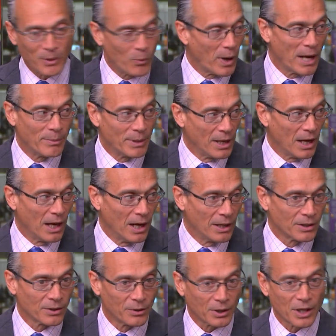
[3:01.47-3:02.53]
to be way
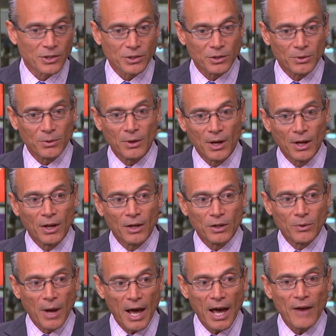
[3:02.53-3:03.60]
behind. Okay, so you,
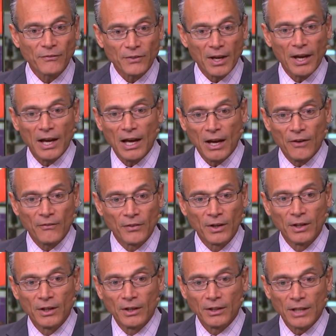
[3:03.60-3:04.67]
you have to have
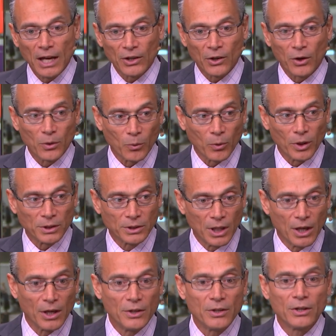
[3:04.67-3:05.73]
that hard work
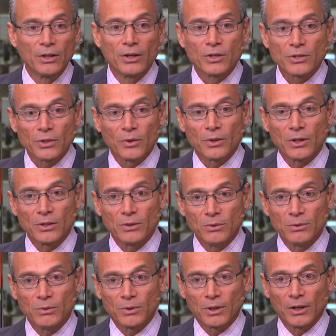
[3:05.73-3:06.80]
done so that
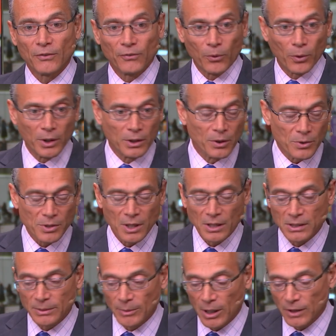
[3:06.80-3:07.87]
you can avoid those
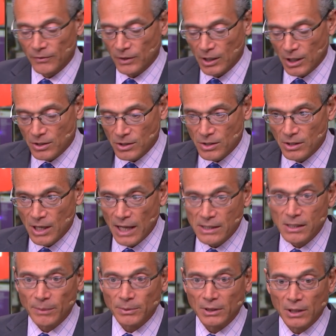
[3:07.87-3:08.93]
custom modifications. And
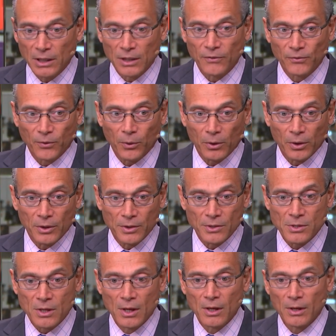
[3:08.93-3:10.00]
that's something that Infor
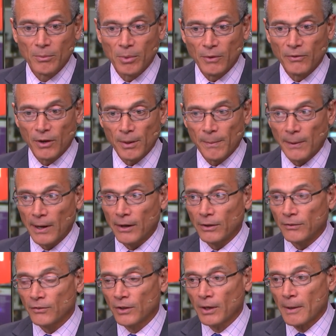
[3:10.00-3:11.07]
has been very proud
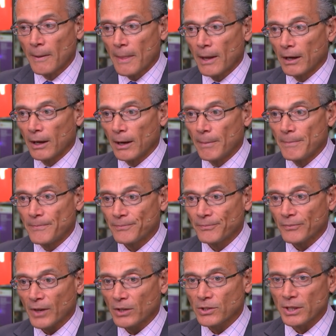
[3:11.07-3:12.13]
of. Um,
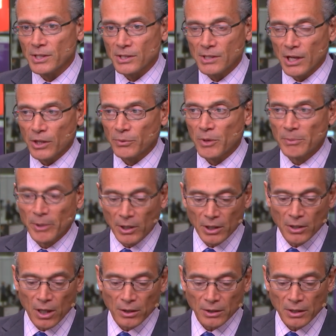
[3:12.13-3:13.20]
so as I say, $3
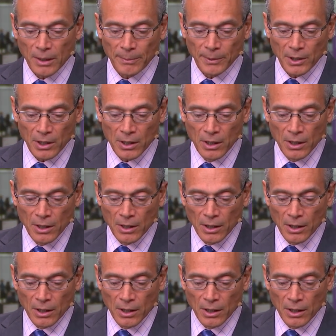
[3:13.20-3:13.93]
billion company.